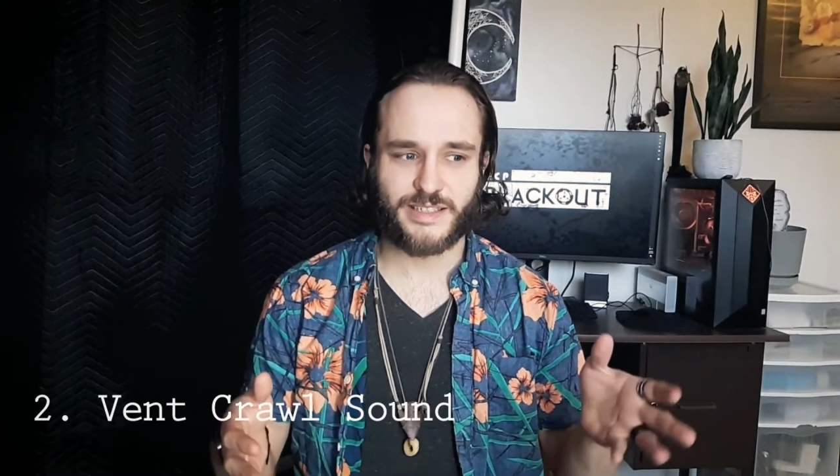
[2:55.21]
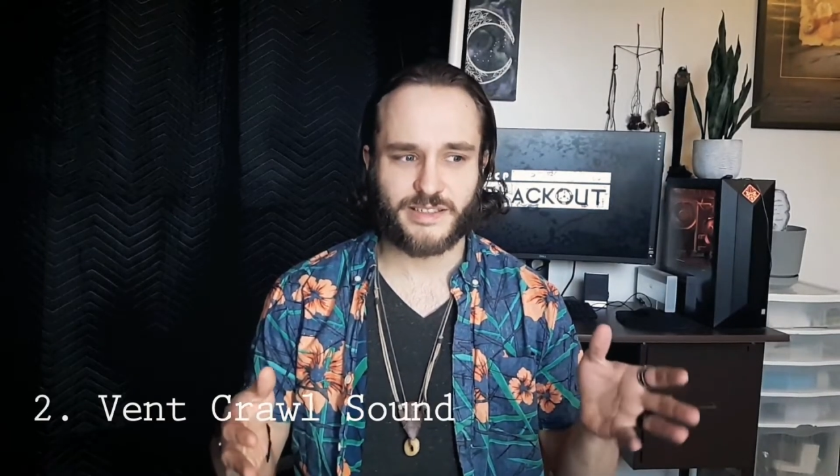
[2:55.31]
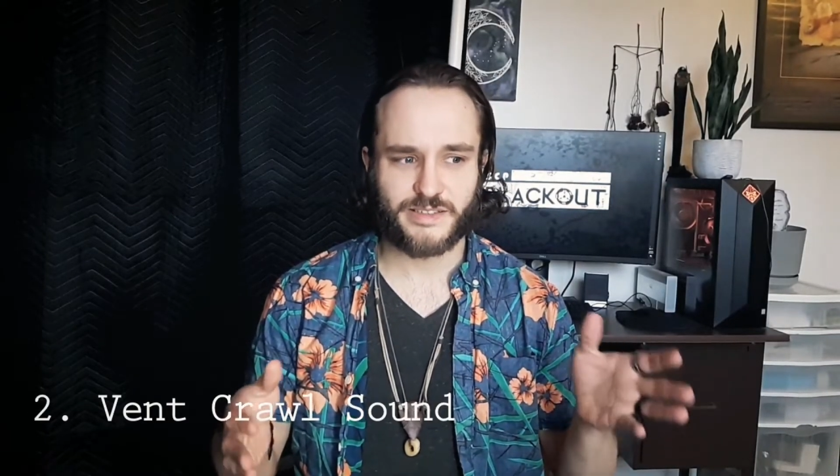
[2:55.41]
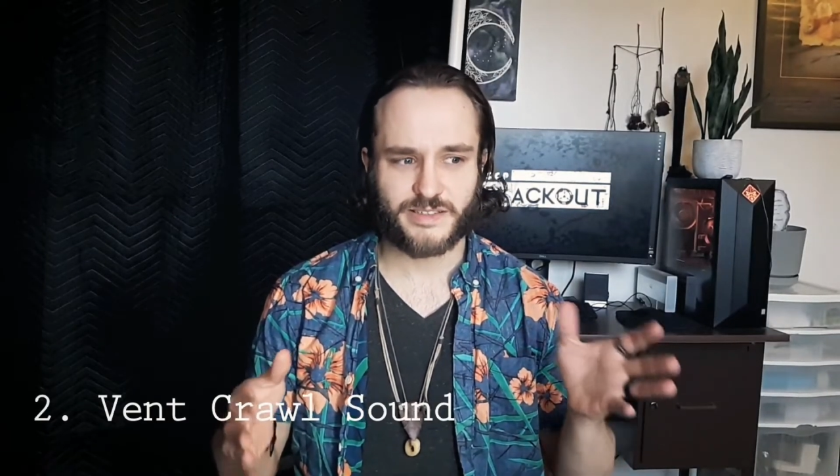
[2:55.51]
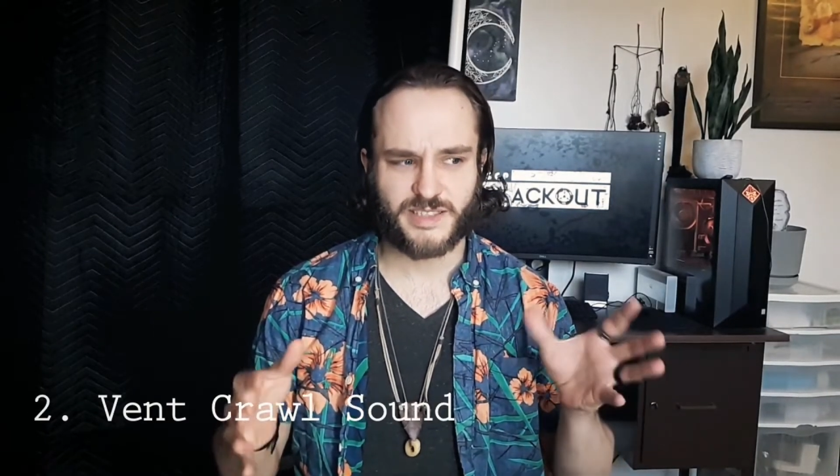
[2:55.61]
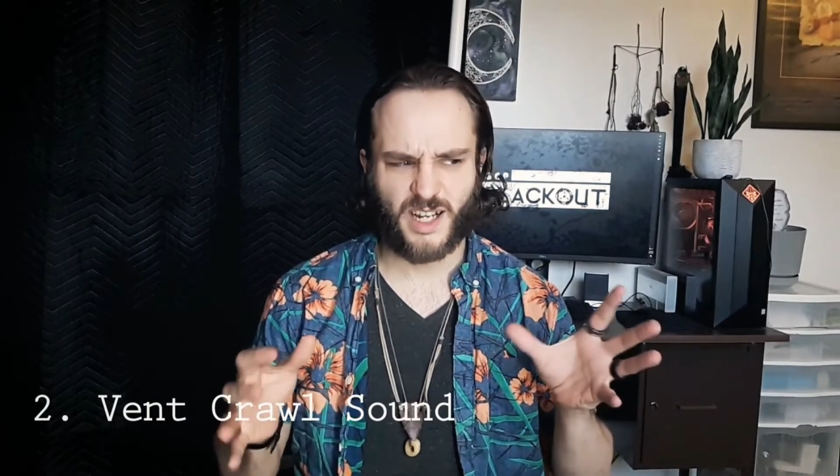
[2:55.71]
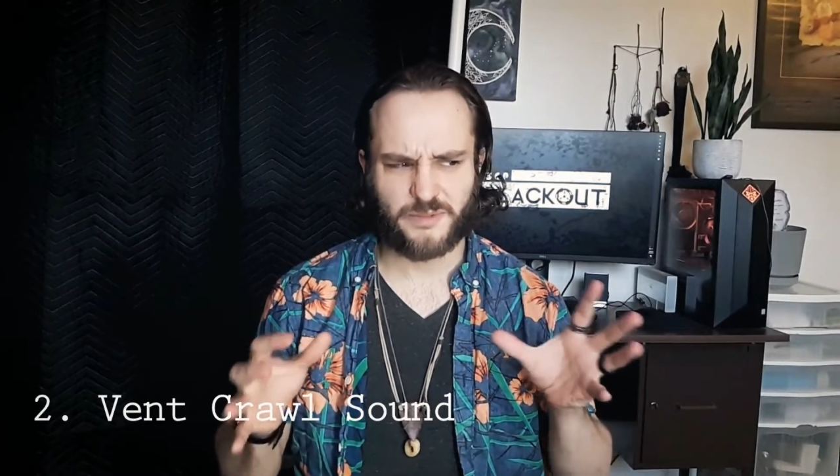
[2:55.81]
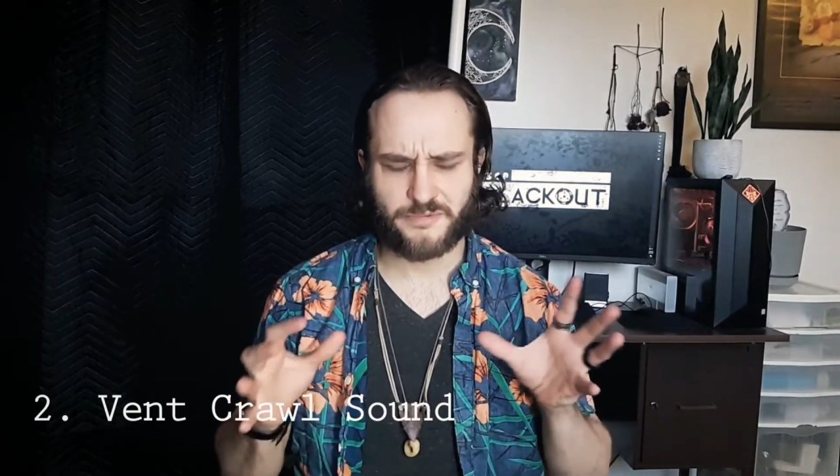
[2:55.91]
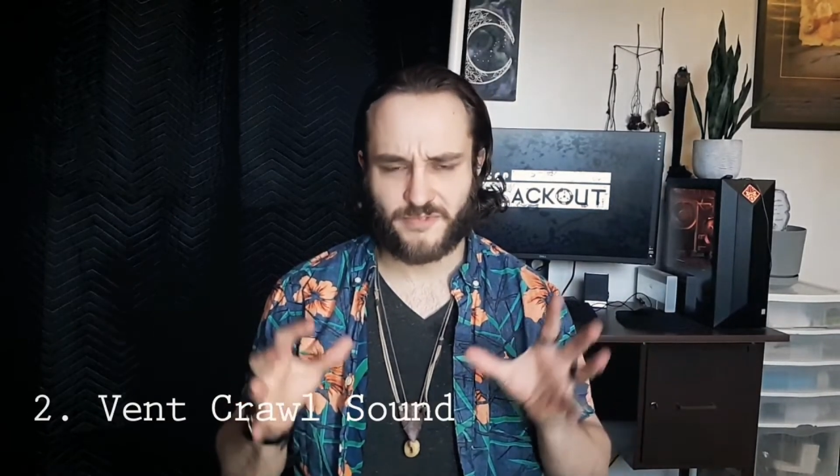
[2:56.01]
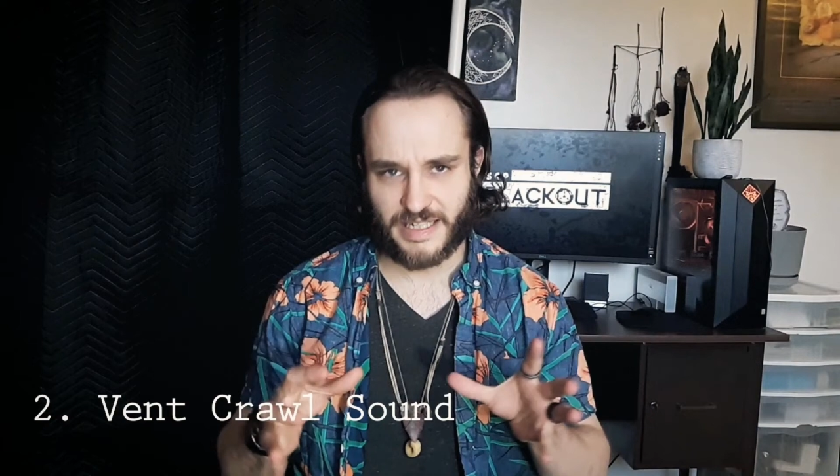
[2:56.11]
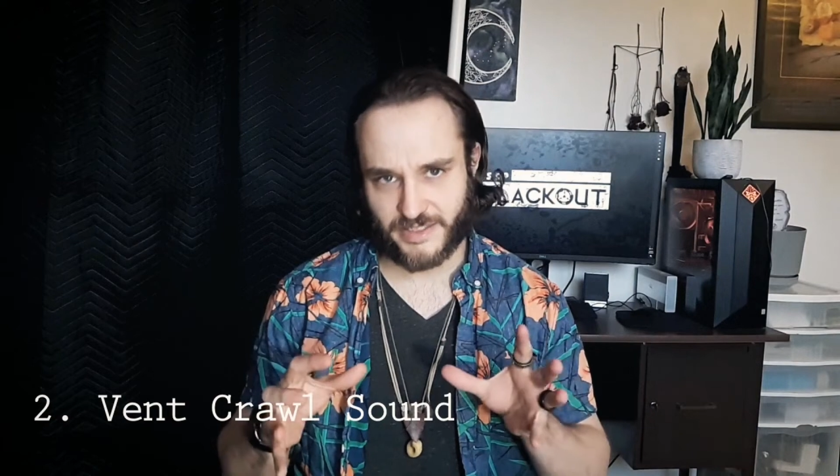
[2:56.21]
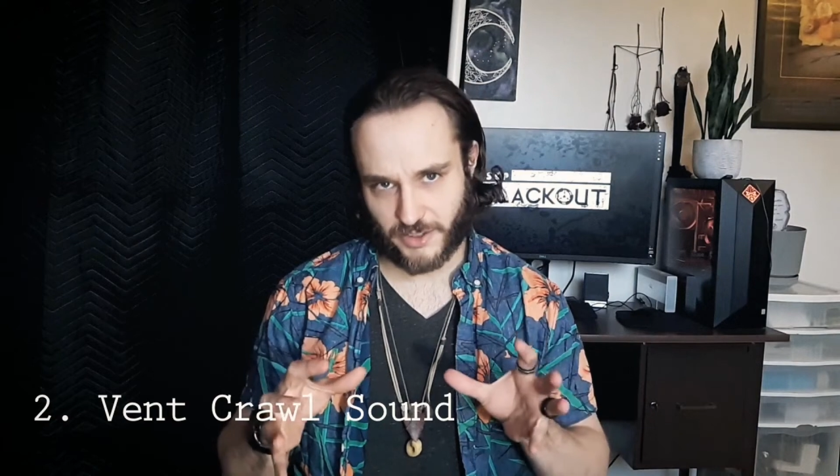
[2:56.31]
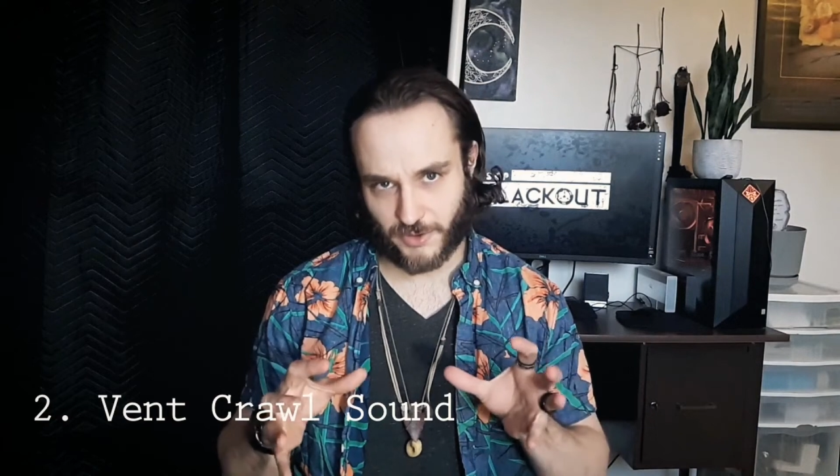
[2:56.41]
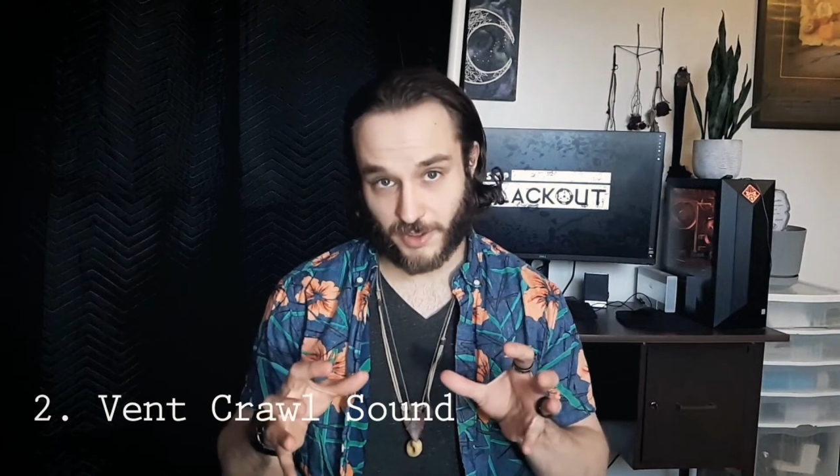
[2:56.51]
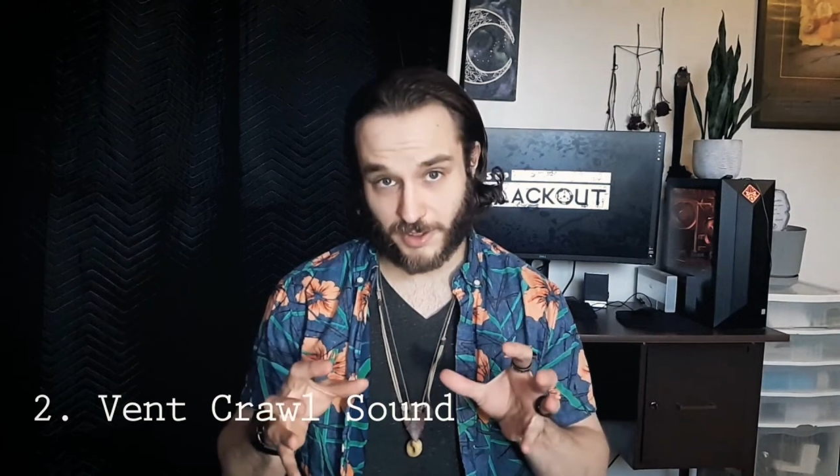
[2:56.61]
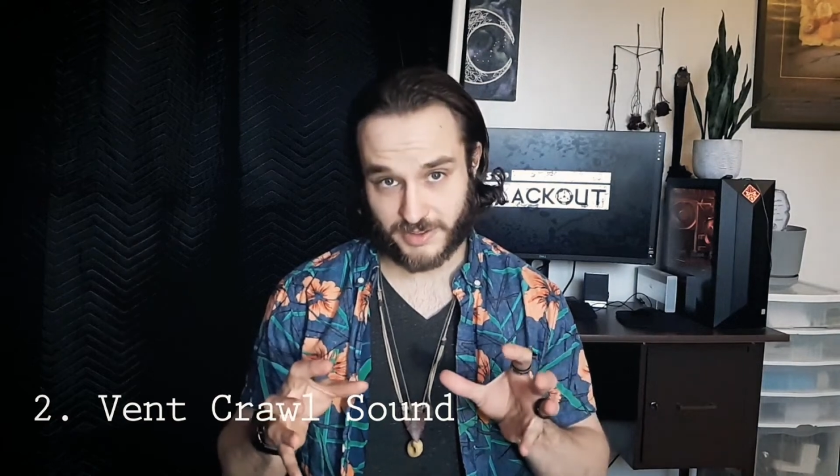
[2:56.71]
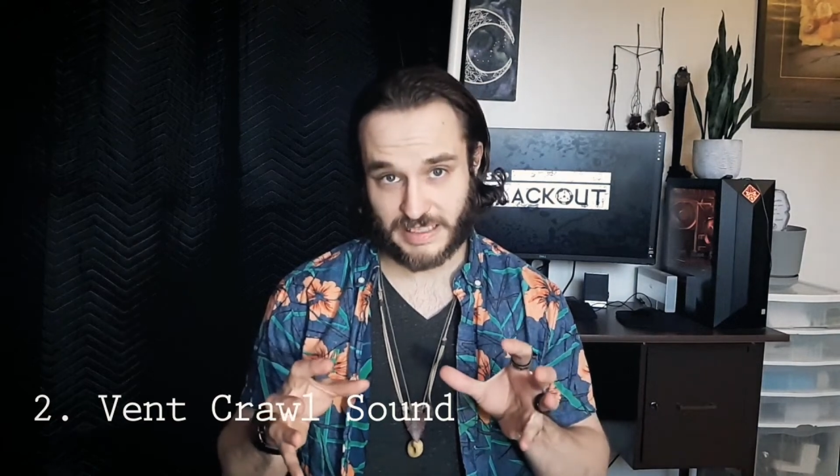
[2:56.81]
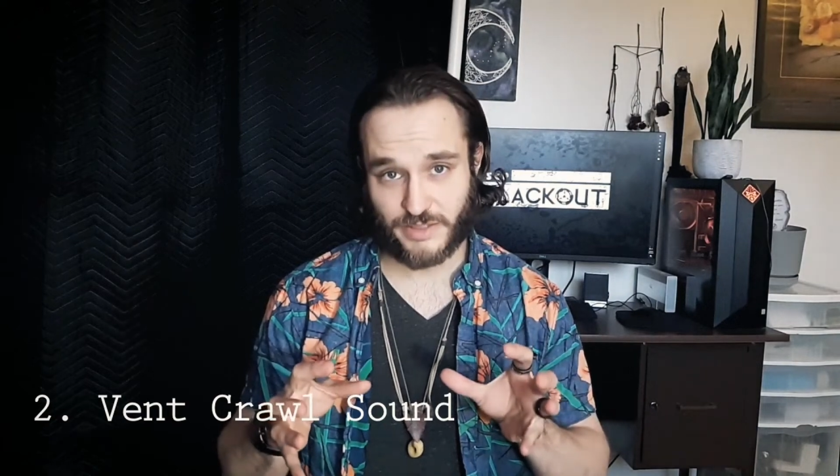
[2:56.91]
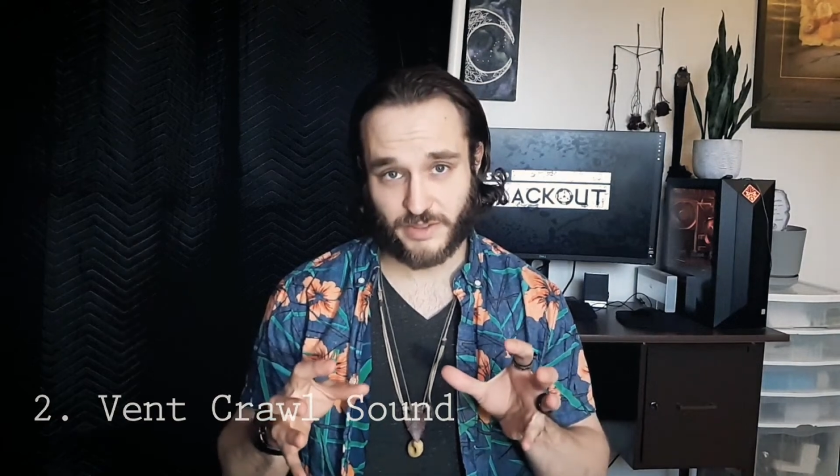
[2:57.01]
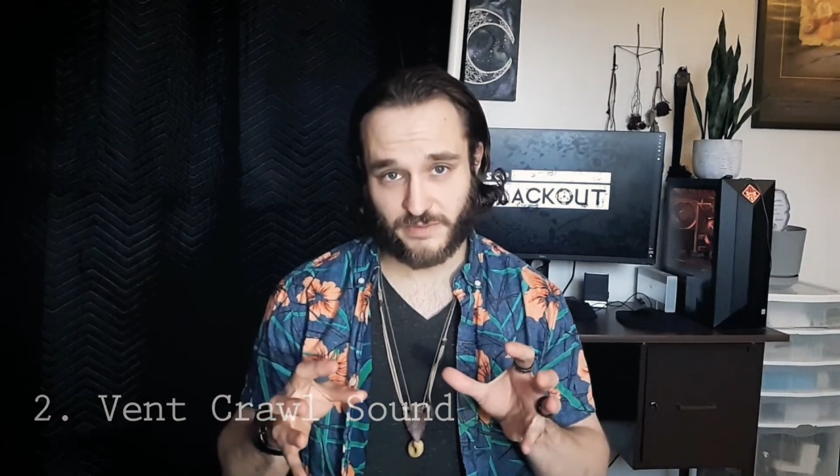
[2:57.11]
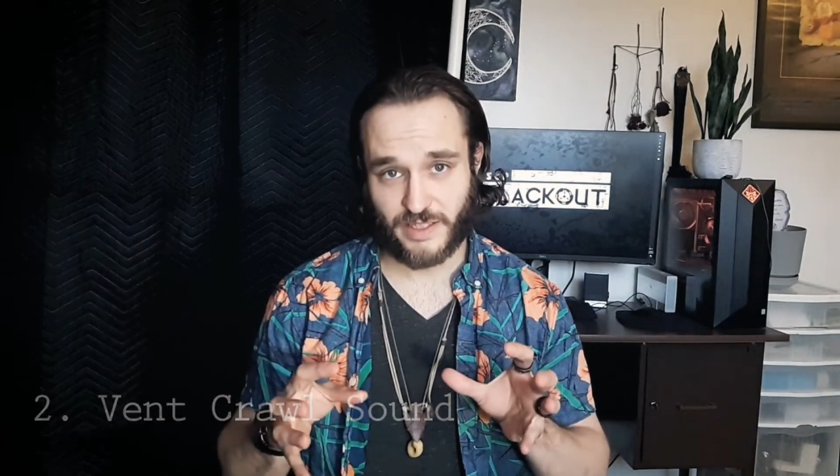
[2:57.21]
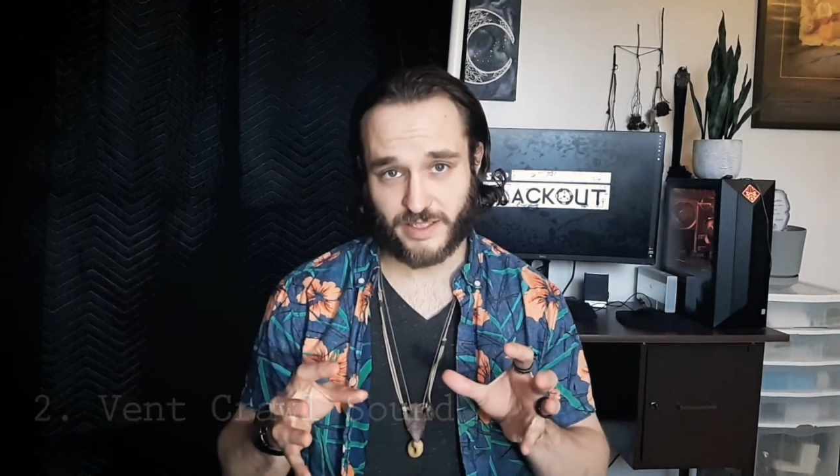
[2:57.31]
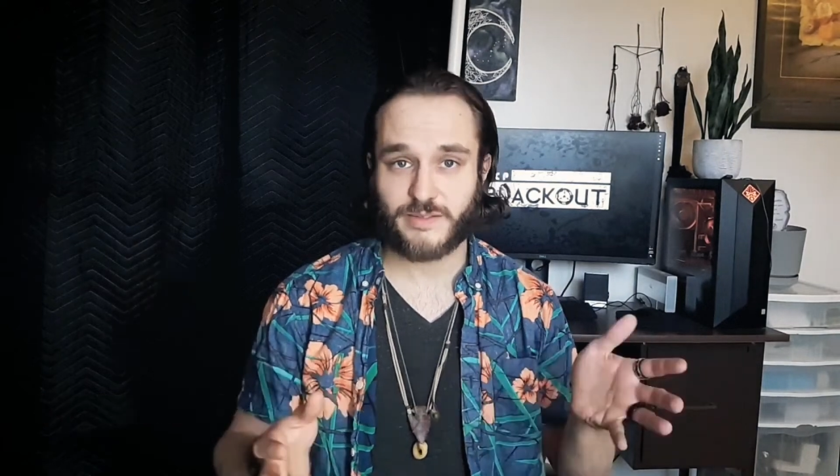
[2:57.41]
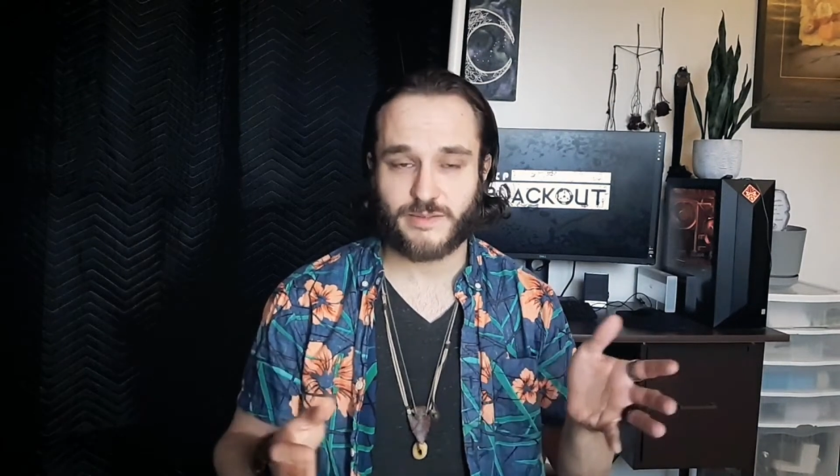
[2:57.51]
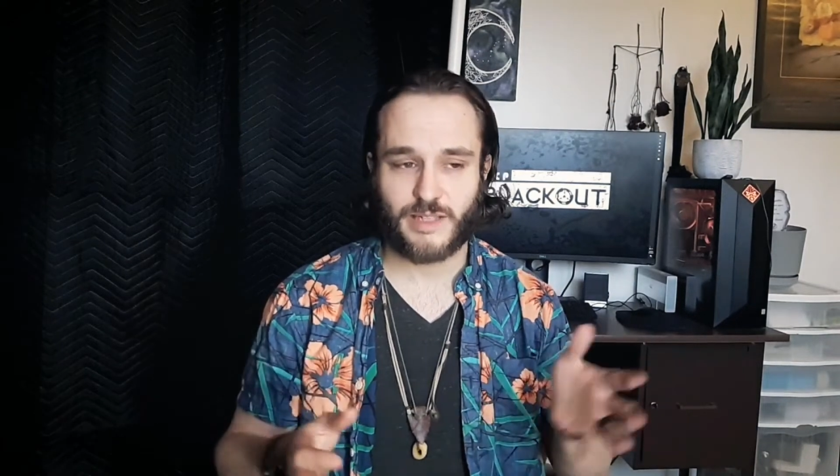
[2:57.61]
is a vent crawl sound effect.